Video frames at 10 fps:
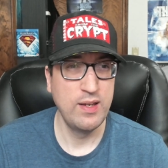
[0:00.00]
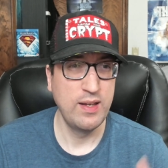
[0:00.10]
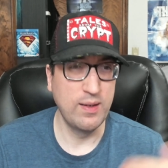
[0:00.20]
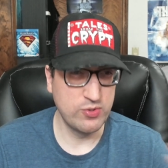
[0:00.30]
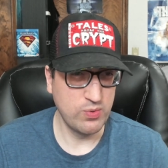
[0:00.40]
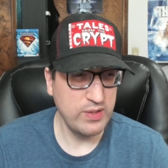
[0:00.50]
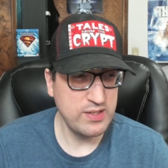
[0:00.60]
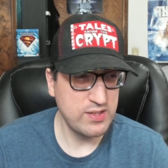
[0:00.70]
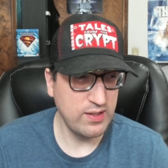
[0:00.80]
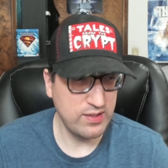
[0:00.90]
and was
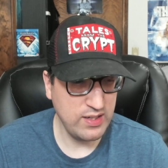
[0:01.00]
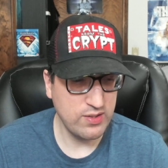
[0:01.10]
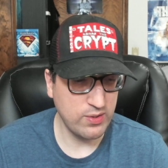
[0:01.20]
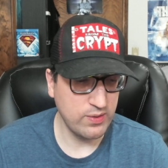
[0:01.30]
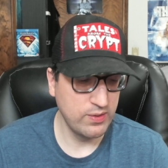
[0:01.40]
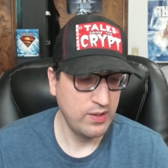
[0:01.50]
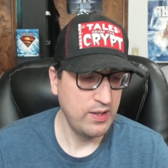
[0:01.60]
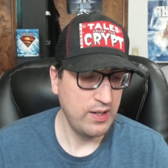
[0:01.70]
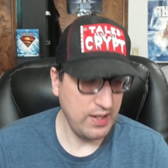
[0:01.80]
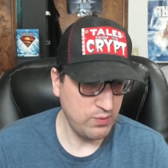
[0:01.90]
released in the theater
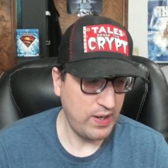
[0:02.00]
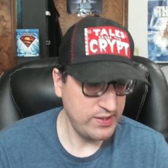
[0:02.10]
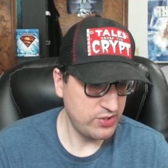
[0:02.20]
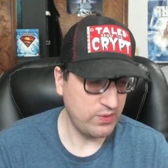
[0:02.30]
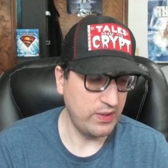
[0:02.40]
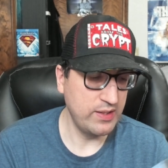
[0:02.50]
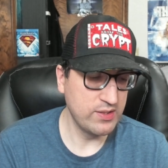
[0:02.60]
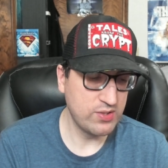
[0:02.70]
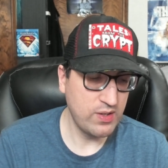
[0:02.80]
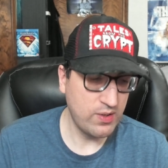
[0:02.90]
in widescreen.
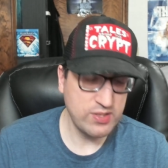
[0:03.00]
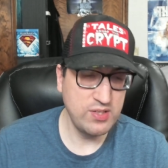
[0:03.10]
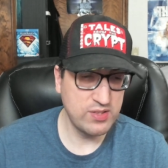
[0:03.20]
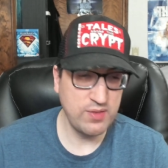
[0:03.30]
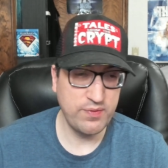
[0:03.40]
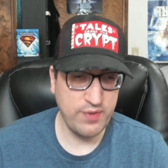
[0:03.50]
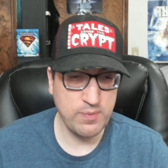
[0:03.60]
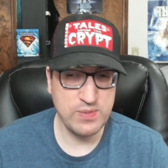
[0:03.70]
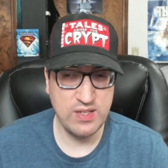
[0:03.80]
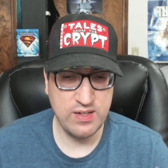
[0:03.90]
So there are still some
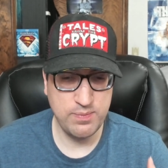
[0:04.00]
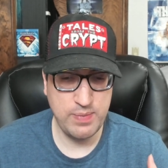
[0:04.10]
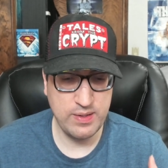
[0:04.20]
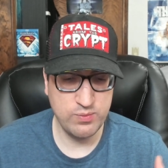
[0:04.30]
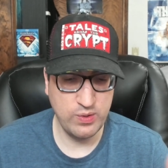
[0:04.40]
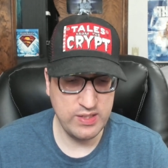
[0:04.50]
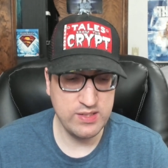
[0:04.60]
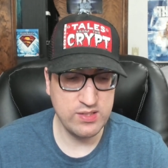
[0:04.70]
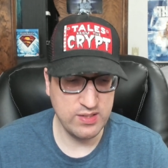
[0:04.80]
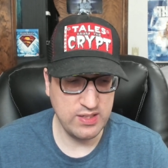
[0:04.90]
films that have been
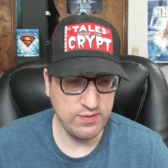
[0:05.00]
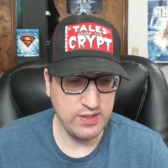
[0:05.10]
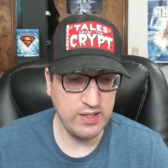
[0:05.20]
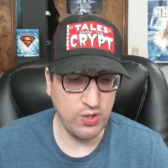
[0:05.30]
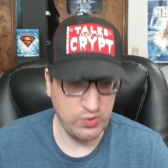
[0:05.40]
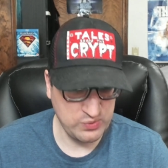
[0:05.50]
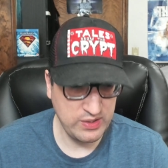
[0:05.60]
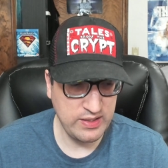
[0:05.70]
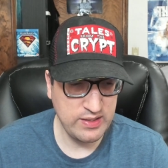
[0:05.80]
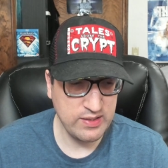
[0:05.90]
released on DVD
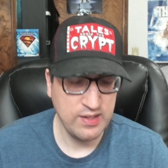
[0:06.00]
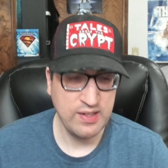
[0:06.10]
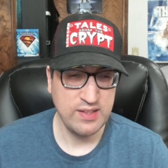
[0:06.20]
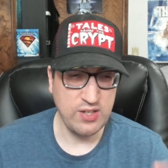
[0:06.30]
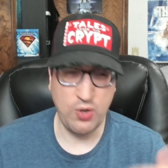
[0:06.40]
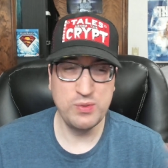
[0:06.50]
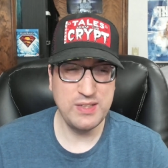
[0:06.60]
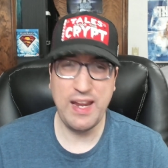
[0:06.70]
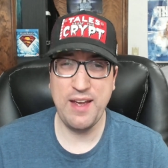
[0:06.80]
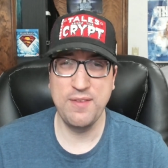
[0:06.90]
only that
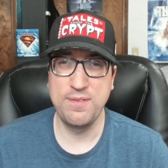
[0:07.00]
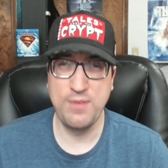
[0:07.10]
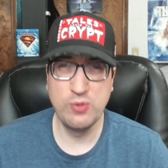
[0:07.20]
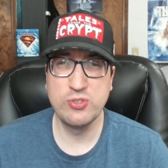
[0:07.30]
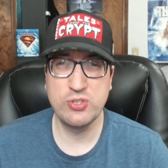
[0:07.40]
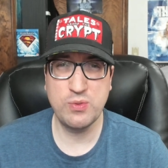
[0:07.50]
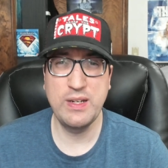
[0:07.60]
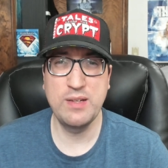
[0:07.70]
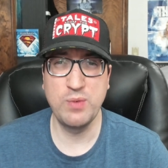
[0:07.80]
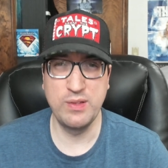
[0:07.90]
only have full
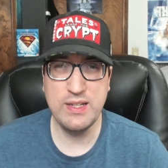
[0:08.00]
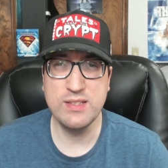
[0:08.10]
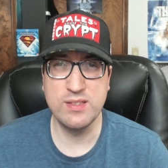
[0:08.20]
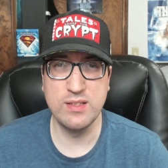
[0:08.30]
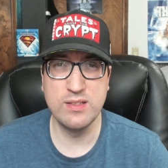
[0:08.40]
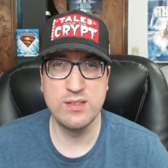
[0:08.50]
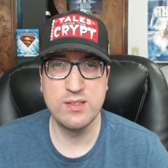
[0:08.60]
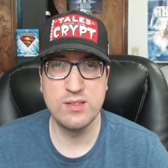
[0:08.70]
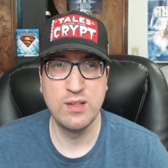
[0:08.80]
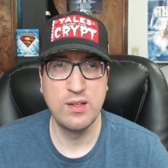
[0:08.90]
screen
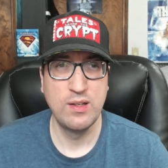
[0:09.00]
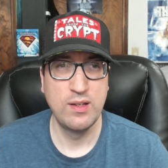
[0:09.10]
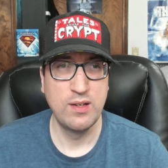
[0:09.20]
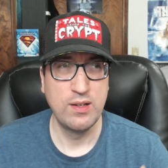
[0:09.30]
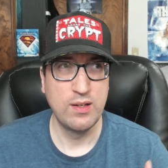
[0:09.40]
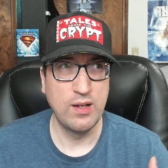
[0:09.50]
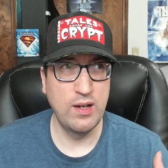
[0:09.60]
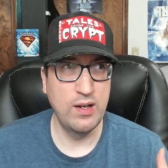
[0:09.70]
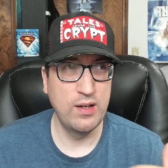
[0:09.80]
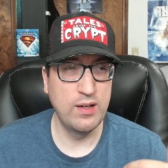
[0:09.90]
releases.
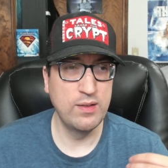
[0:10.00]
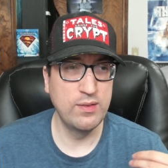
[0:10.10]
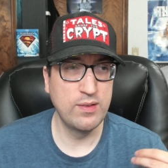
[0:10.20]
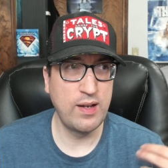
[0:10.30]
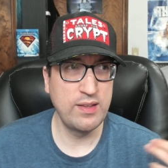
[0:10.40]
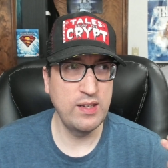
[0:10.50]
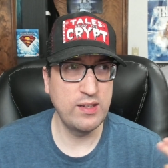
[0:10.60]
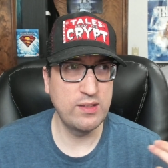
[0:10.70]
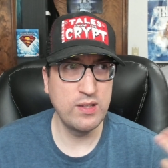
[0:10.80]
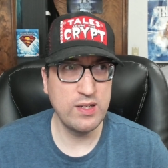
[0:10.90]
I
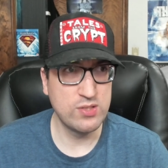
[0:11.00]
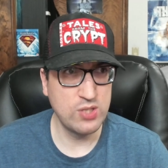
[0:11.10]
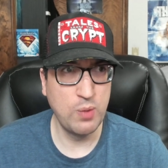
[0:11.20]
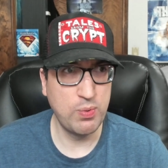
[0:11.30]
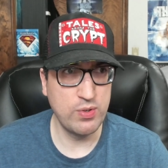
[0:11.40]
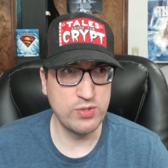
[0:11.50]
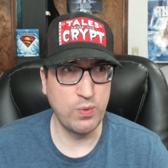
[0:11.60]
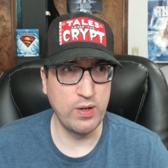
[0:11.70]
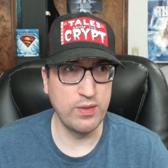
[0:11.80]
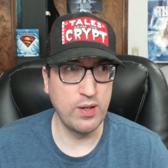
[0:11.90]
think Clean and Sober is
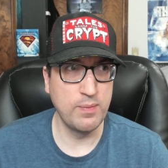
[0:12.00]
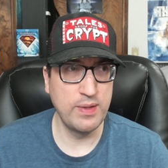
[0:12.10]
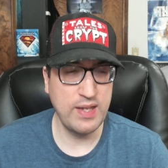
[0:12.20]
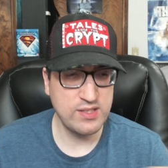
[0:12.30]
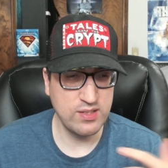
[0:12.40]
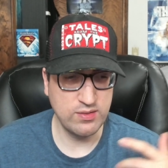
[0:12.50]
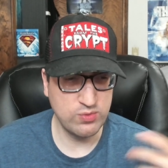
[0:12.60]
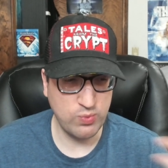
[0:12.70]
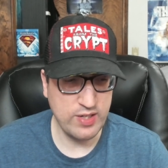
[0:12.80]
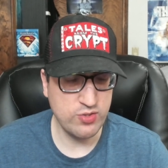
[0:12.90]
one of them, and that's a
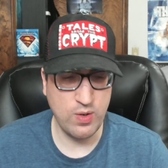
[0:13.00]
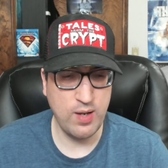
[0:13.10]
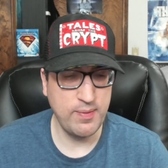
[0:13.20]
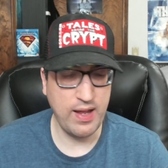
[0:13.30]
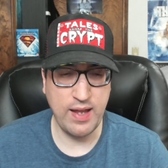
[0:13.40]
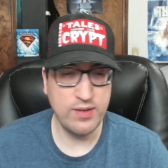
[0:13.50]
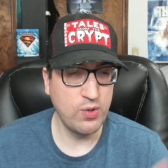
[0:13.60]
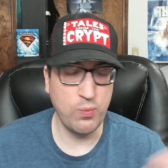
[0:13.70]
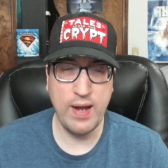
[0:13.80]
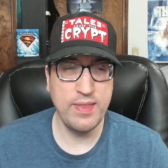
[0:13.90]
great drama. And I don't know
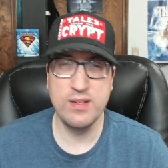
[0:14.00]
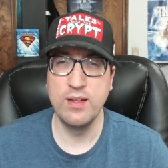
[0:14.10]
why that.